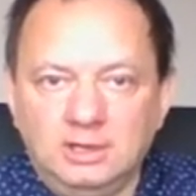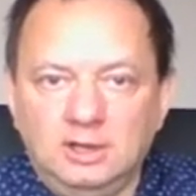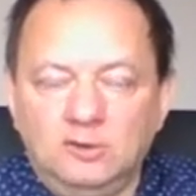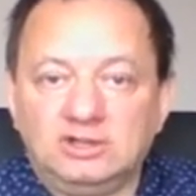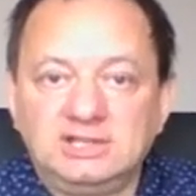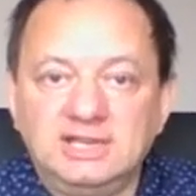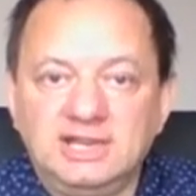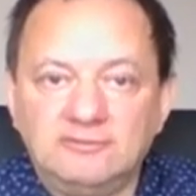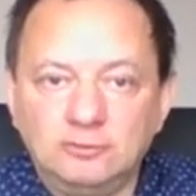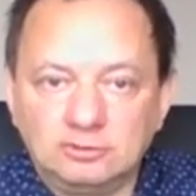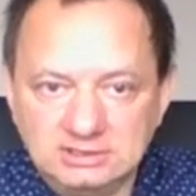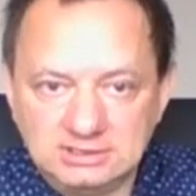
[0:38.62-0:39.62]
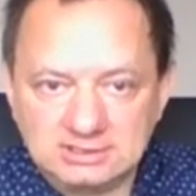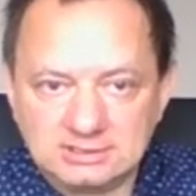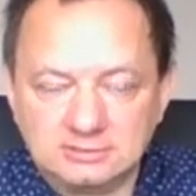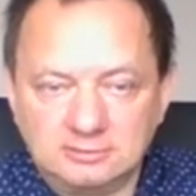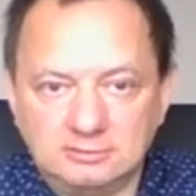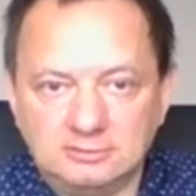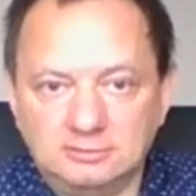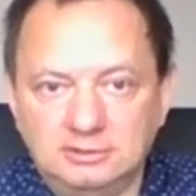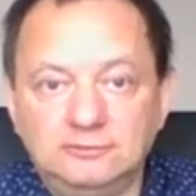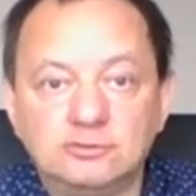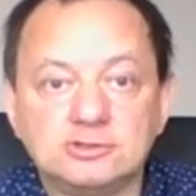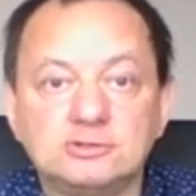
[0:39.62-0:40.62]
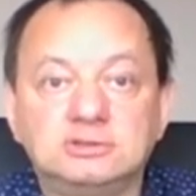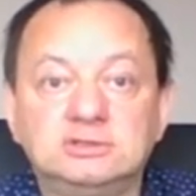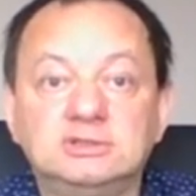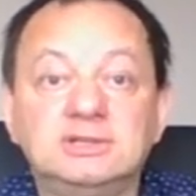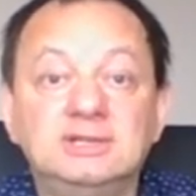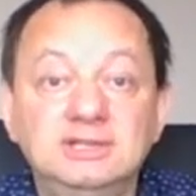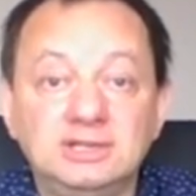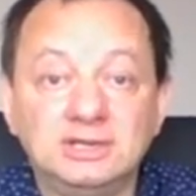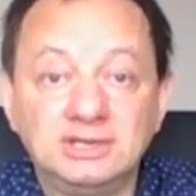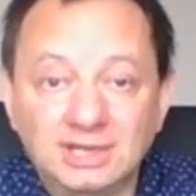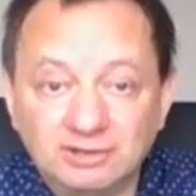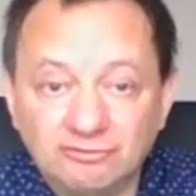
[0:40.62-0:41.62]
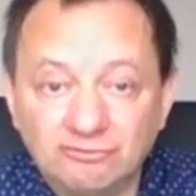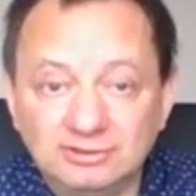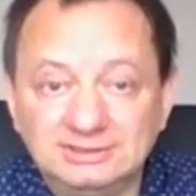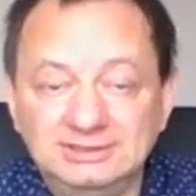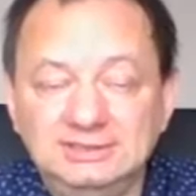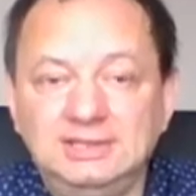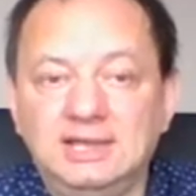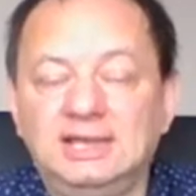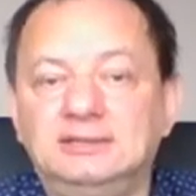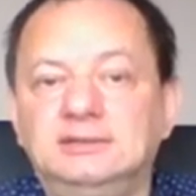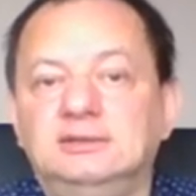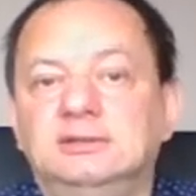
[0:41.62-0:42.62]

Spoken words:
what I have noticed, it was not clear enough that